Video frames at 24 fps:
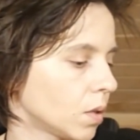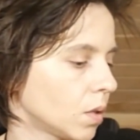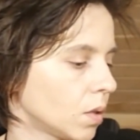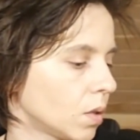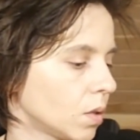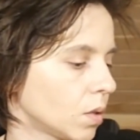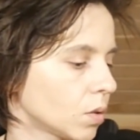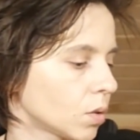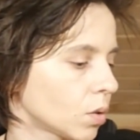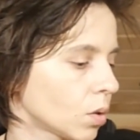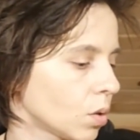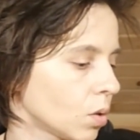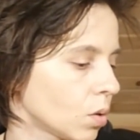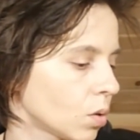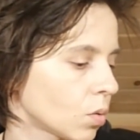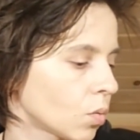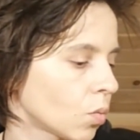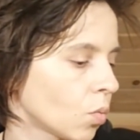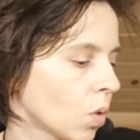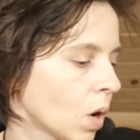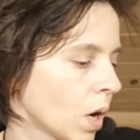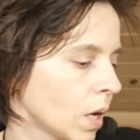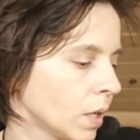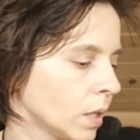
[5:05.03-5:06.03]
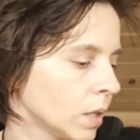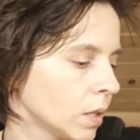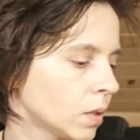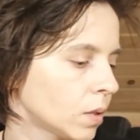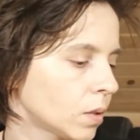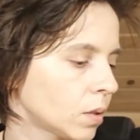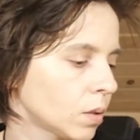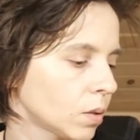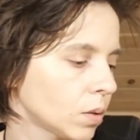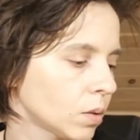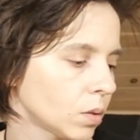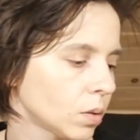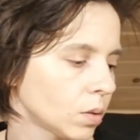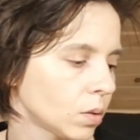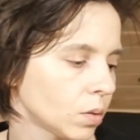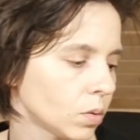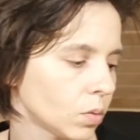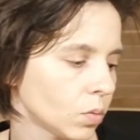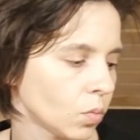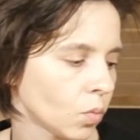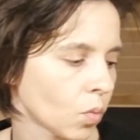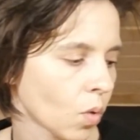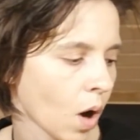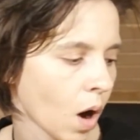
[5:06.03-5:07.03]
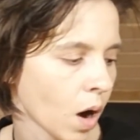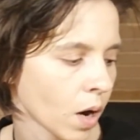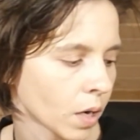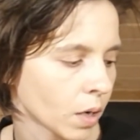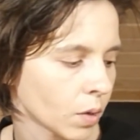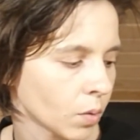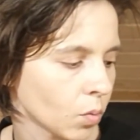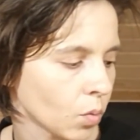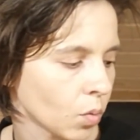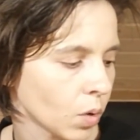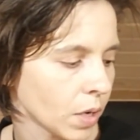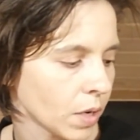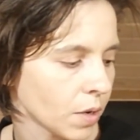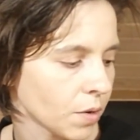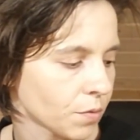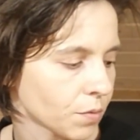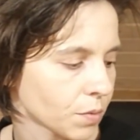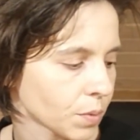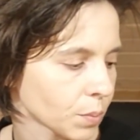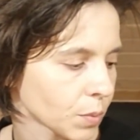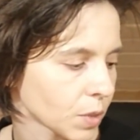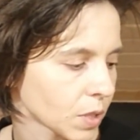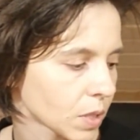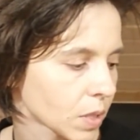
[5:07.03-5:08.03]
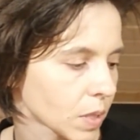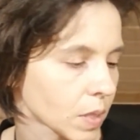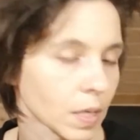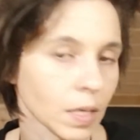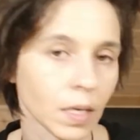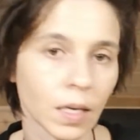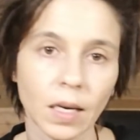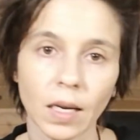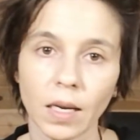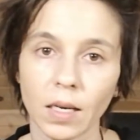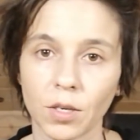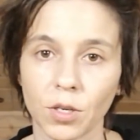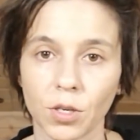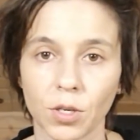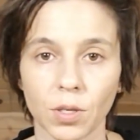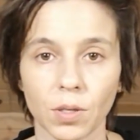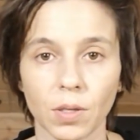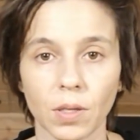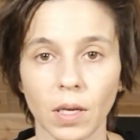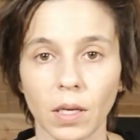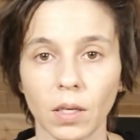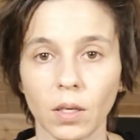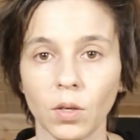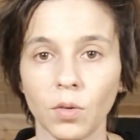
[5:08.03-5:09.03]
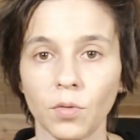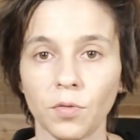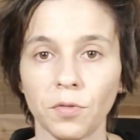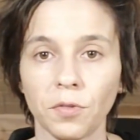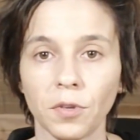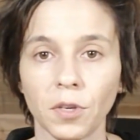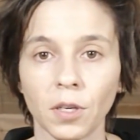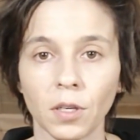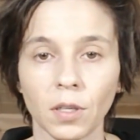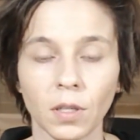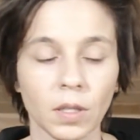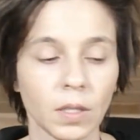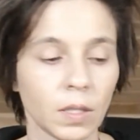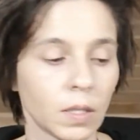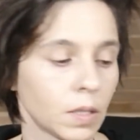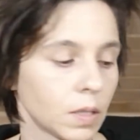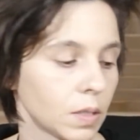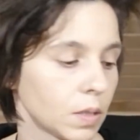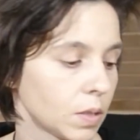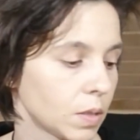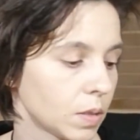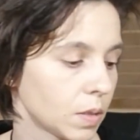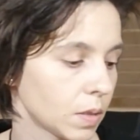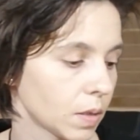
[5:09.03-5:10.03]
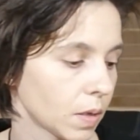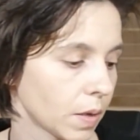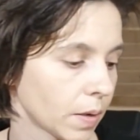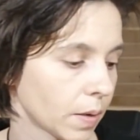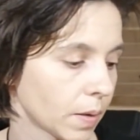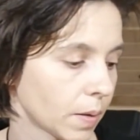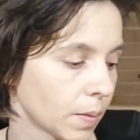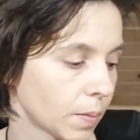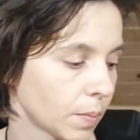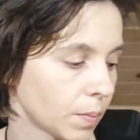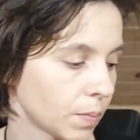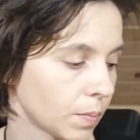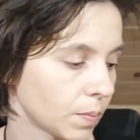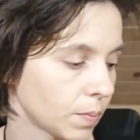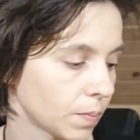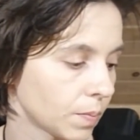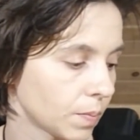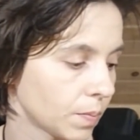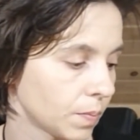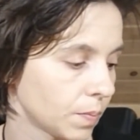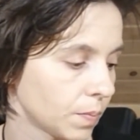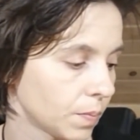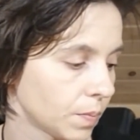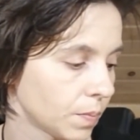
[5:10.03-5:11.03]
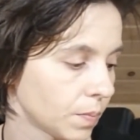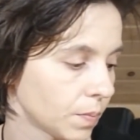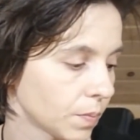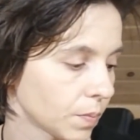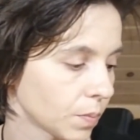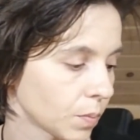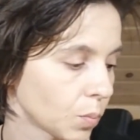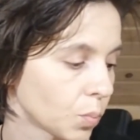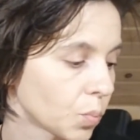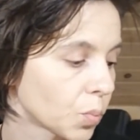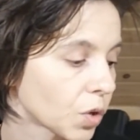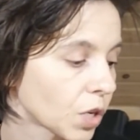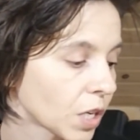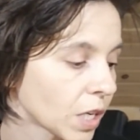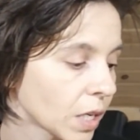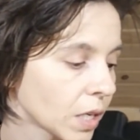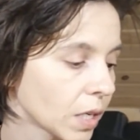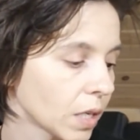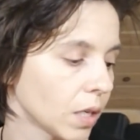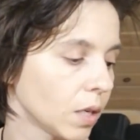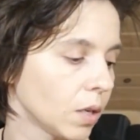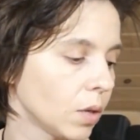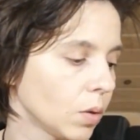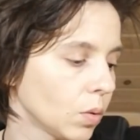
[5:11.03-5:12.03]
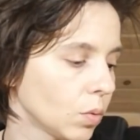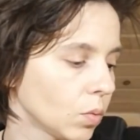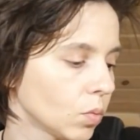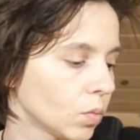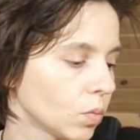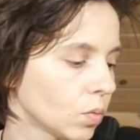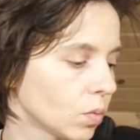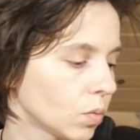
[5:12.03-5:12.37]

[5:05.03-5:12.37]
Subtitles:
So you're wanting to walk away from this connection that you feel is bringing you